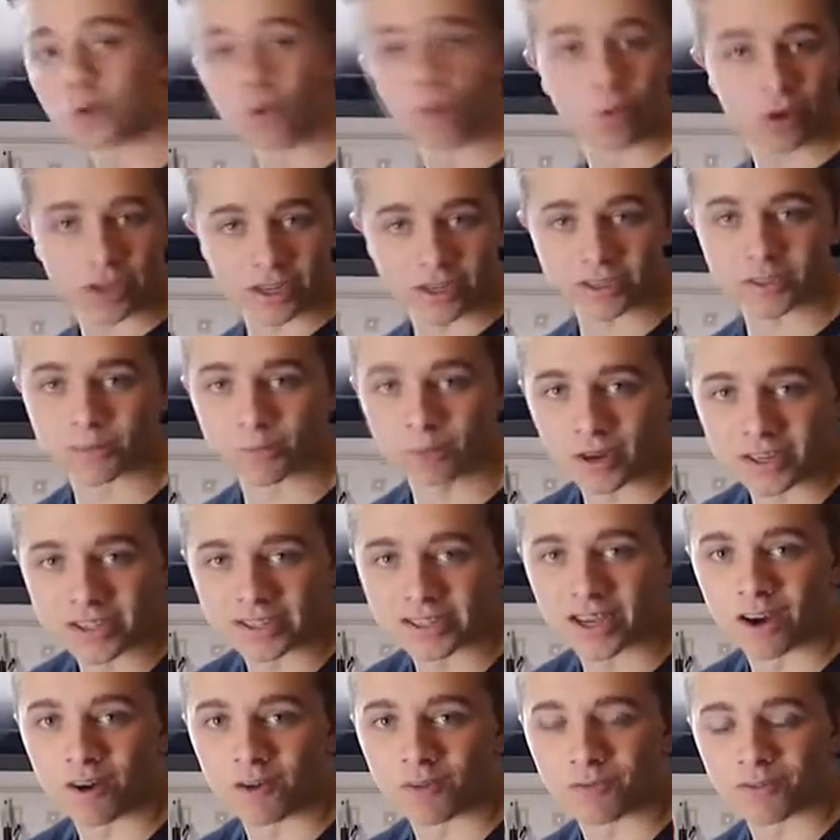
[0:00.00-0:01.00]
talking to
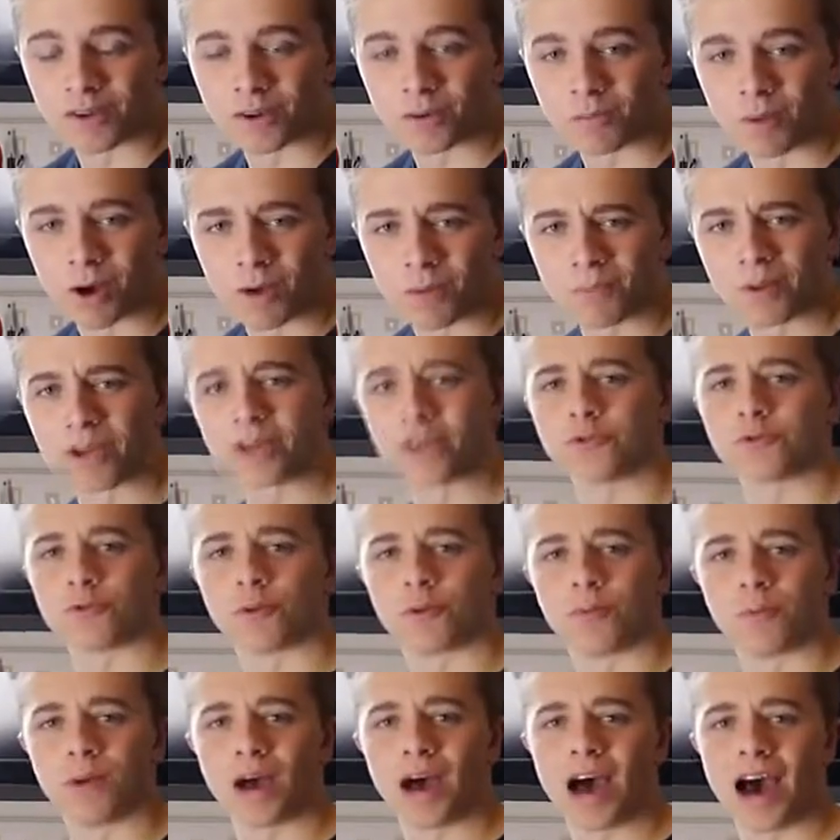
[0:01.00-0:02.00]
myself in my
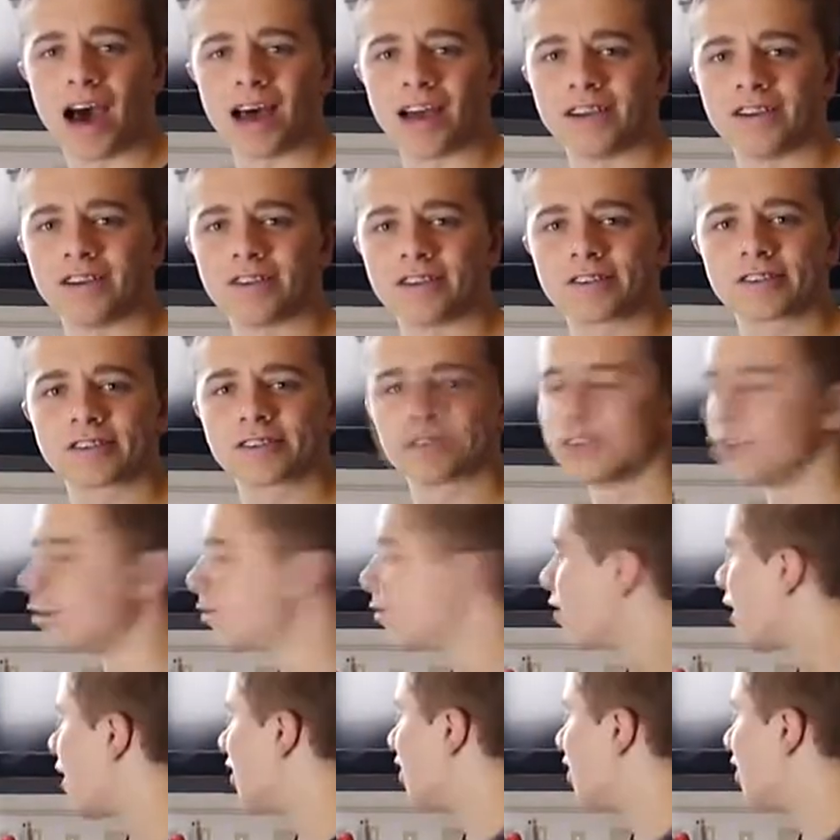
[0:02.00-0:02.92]
bedroom and you